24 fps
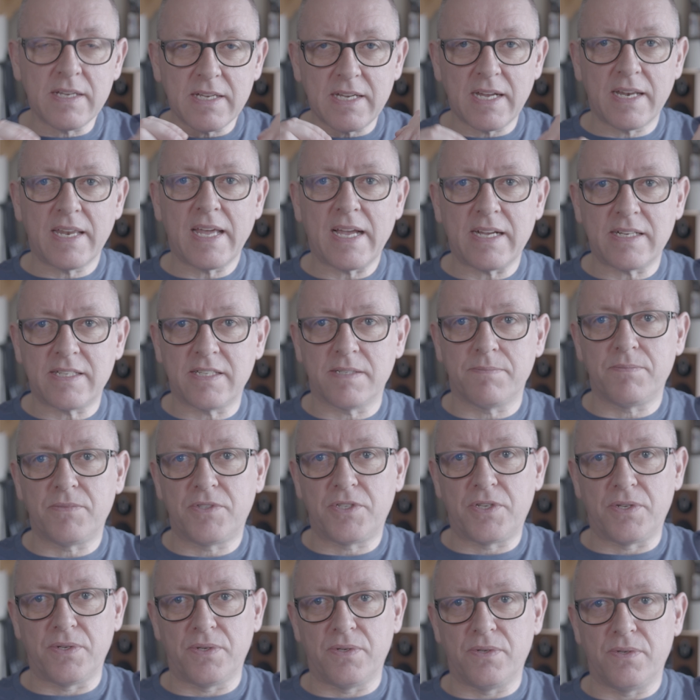and connect
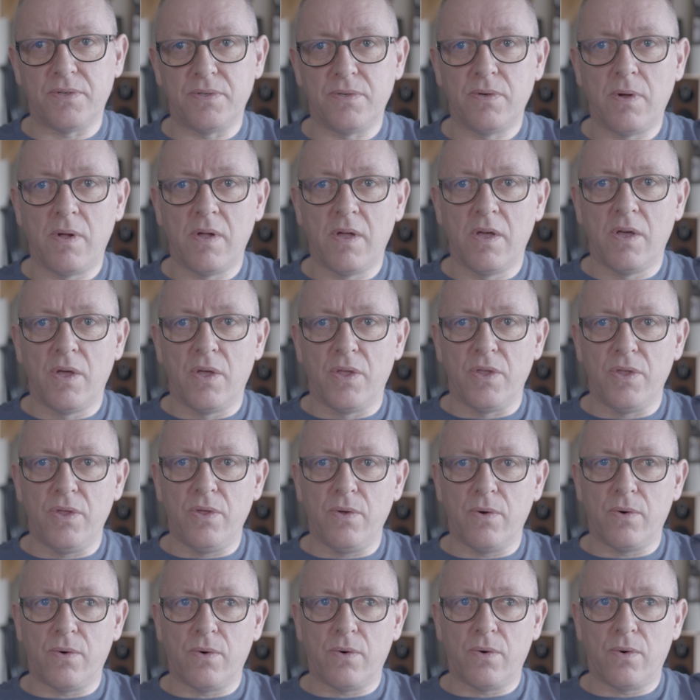them to
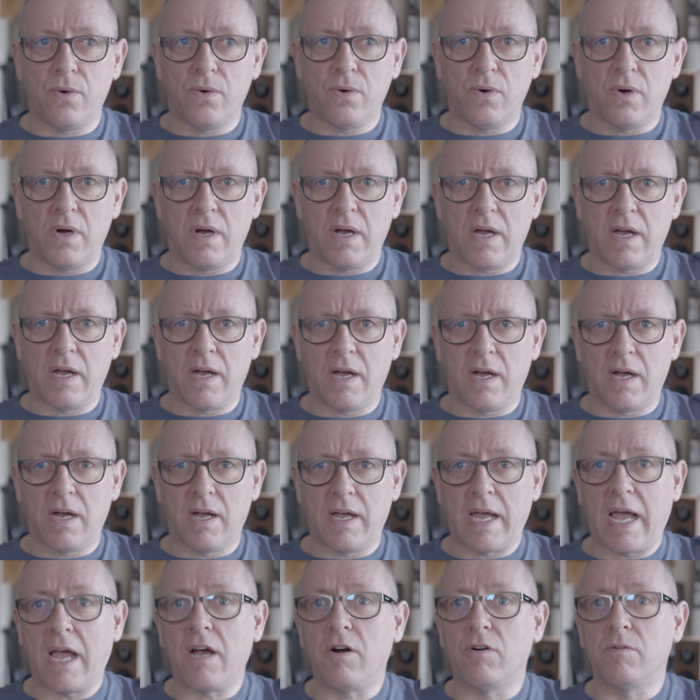your
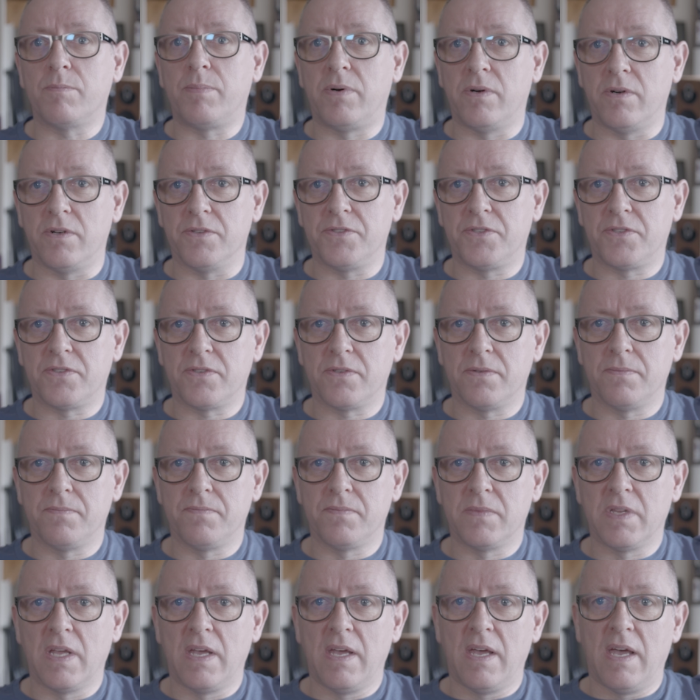outputs,
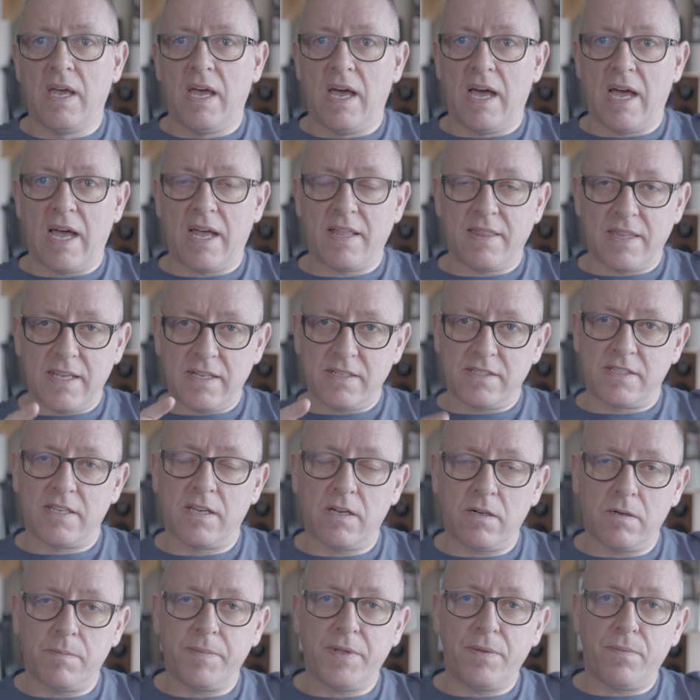and
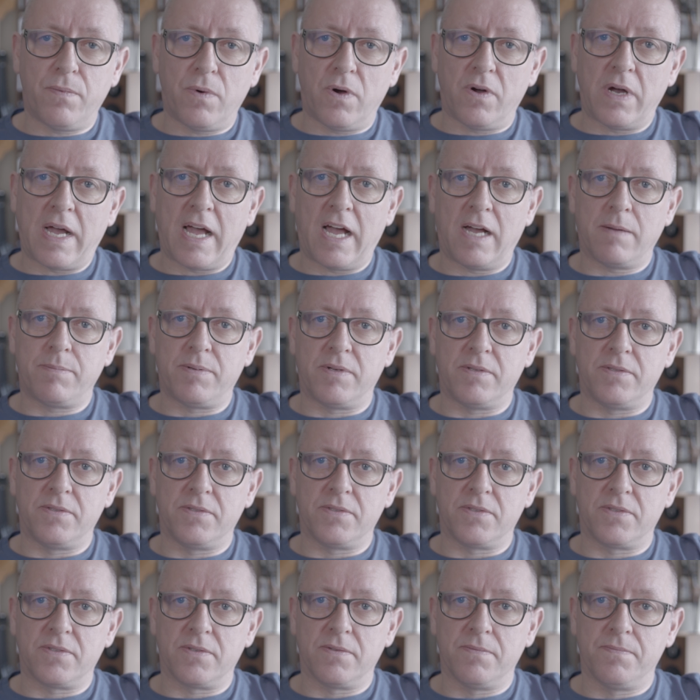then tell me what
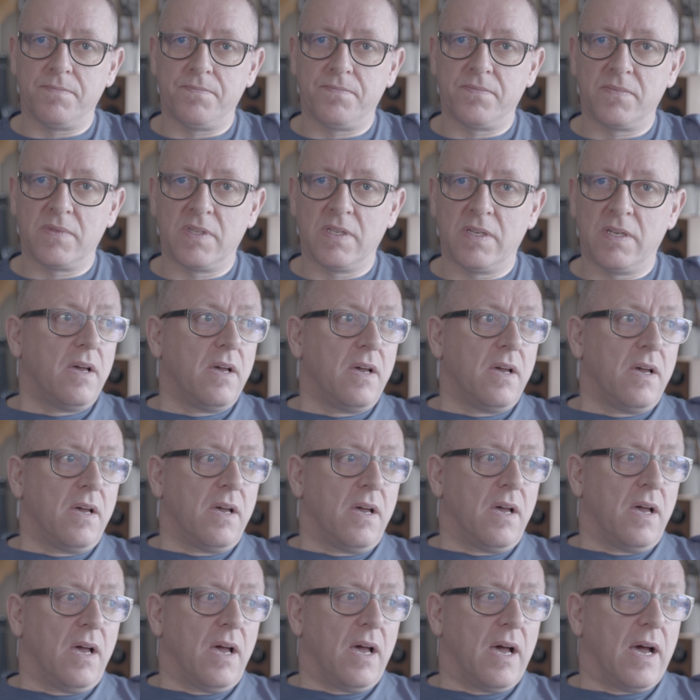happens.
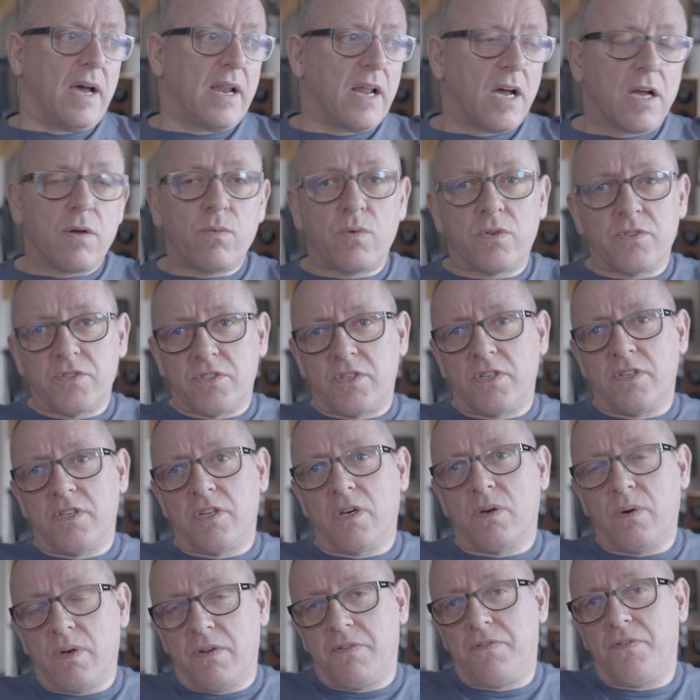And I want
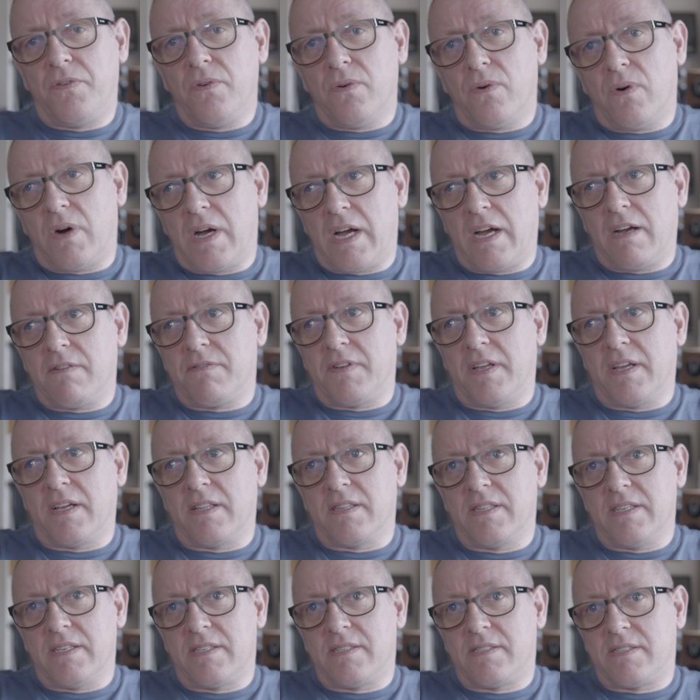to know if you're
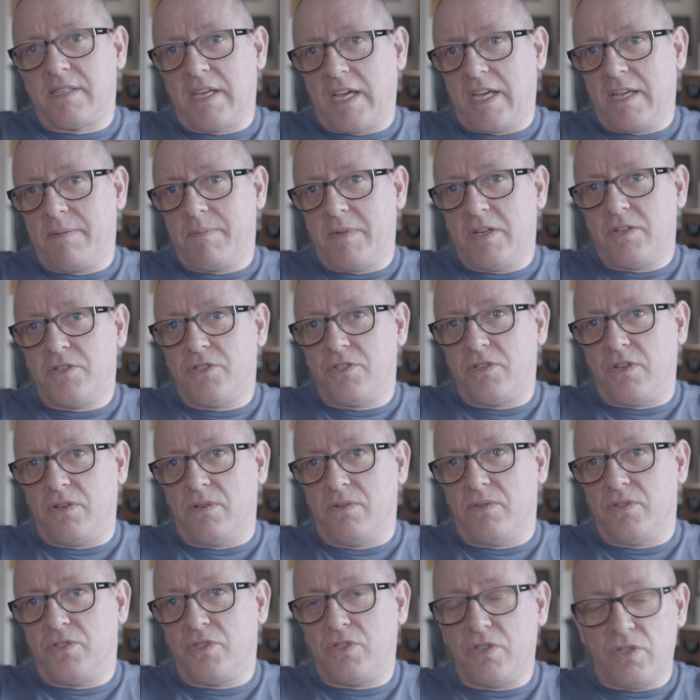having this same
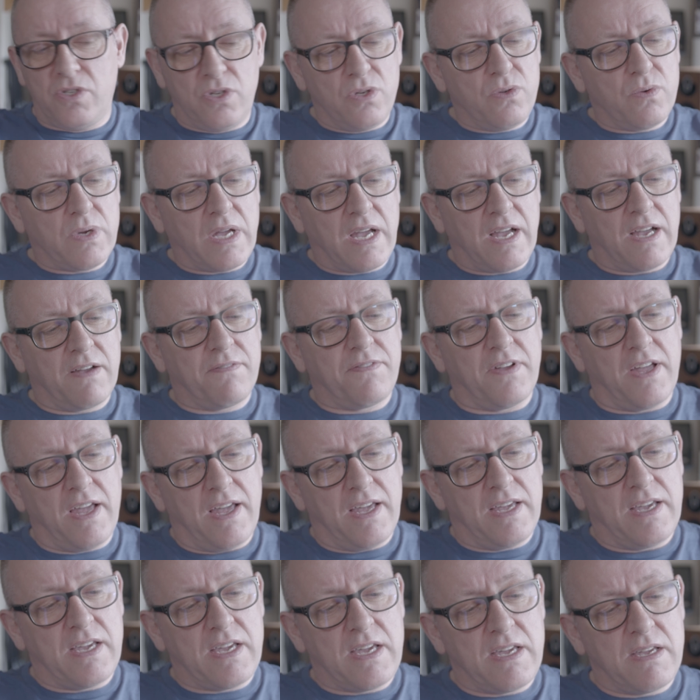issue. Do you have
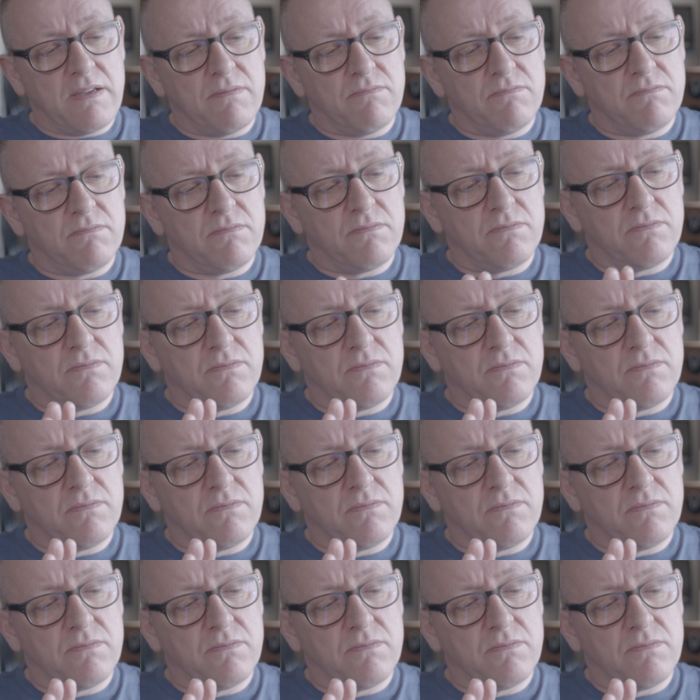a